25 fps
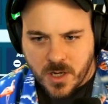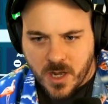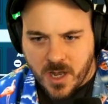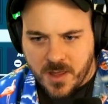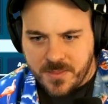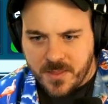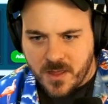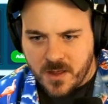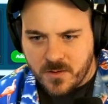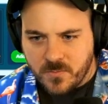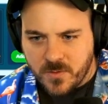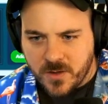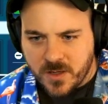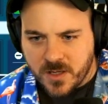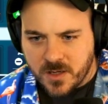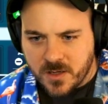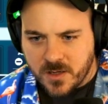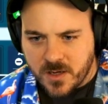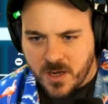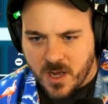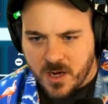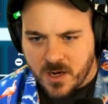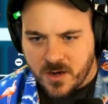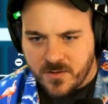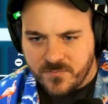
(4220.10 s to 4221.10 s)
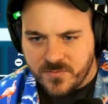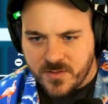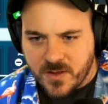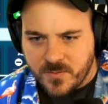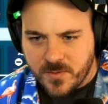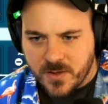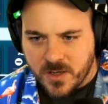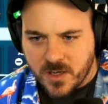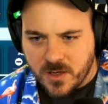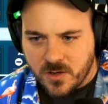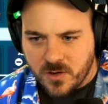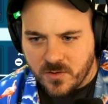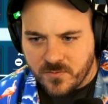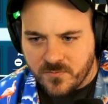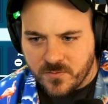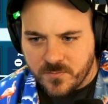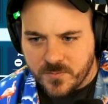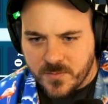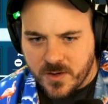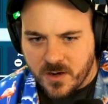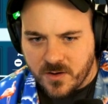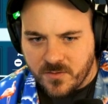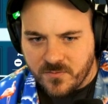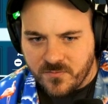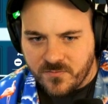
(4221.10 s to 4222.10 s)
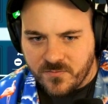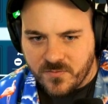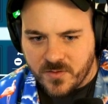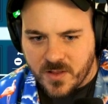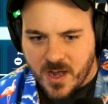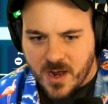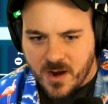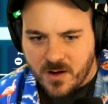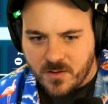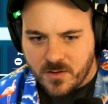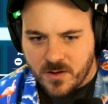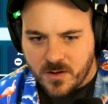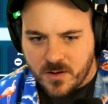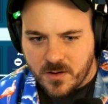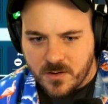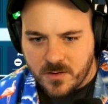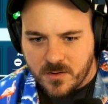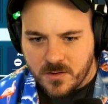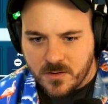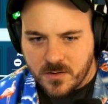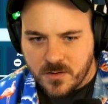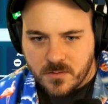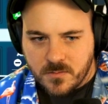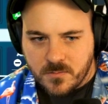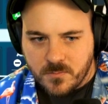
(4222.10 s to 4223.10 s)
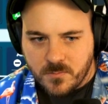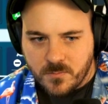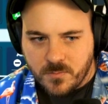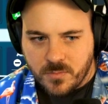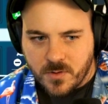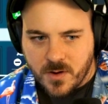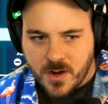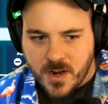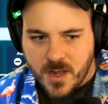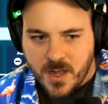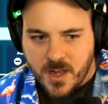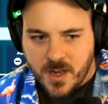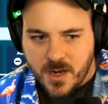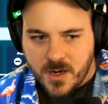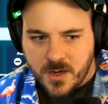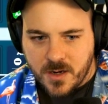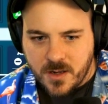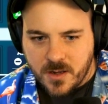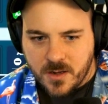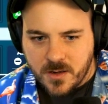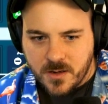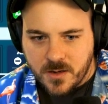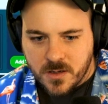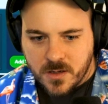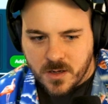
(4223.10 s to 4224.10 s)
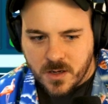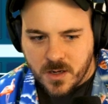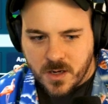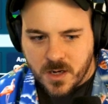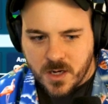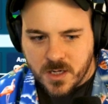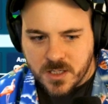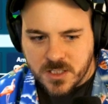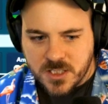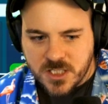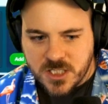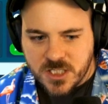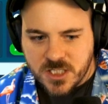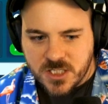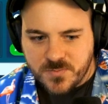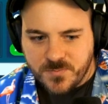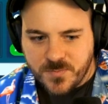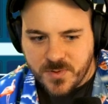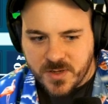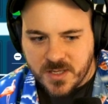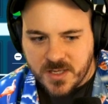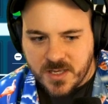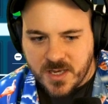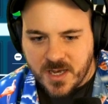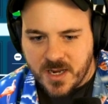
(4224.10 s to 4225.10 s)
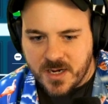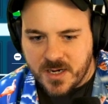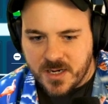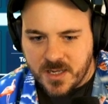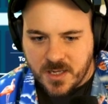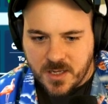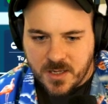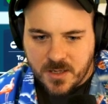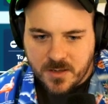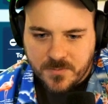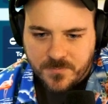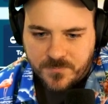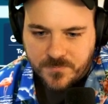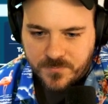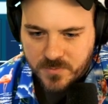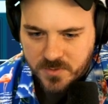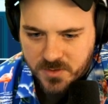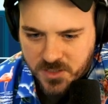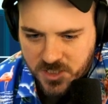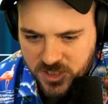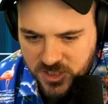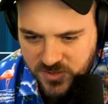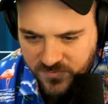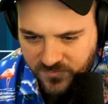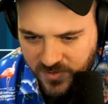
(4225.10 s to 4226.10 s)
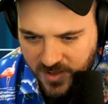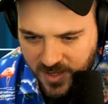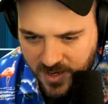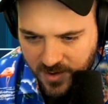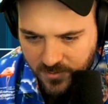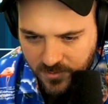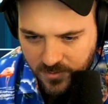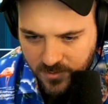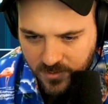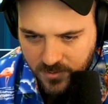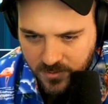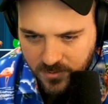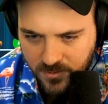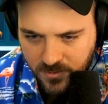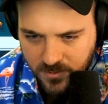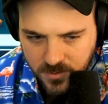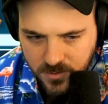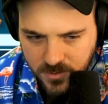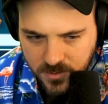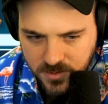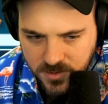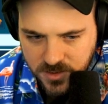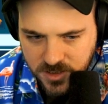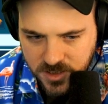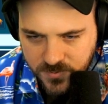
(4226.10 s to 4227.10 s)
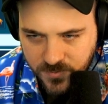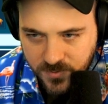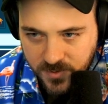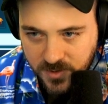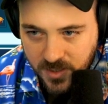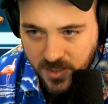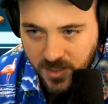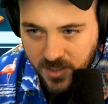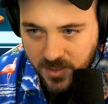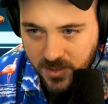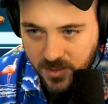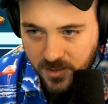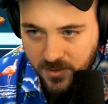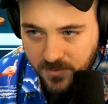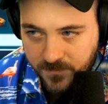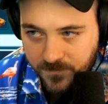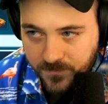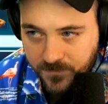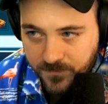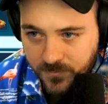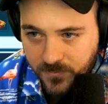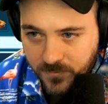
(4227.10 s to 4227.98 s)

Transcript: And then we can kind of, then we can go from there. Flour, bread, uh, spaghetti. This flour and spaghetti.